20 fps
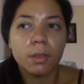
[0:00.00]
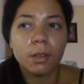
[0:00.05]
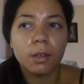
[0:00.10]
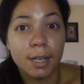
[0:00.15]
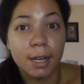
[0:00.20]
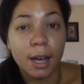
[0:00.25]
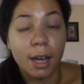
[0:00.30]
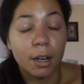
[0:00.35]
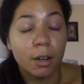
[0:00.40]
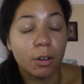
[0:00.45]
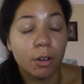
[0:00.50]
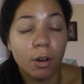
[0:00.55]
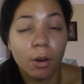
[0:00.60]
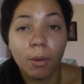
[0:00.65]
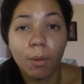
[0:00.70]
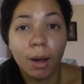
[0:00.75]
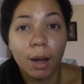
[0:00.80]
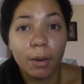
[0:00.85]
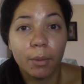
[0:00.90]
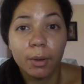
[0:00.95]
and I don't know
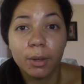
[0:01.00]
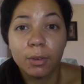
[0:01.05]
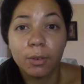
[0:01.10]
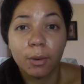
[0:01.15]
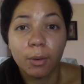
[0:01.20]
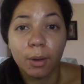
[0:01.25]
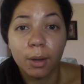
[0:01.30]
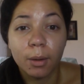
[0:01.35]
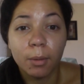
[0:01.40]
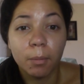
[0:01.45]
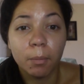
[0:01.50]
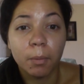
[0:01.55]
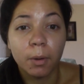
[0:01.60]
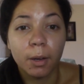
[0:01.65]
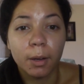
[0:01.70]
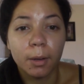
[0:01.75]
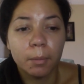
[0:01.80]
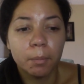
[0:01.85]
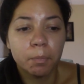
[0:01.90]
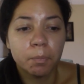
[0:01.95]
why we do it,
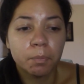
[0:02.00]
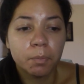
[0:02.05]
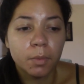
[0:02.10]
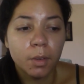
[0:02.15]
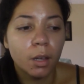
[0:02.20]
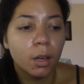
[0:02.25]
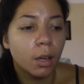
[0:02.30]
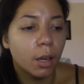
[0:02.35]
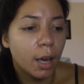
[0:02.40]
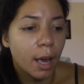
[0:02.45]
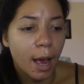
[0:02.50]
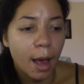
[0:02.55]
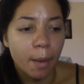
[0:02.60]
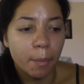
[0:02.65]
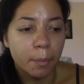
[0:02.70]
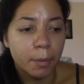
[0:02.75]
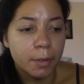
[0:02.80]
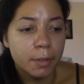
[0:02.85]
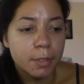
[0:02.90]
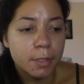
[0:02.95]
but it
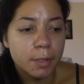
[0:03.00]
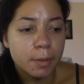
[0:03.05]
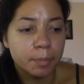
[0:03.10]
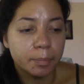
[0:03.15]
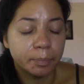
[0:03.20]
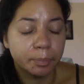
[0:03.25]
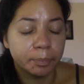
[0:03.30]
happens.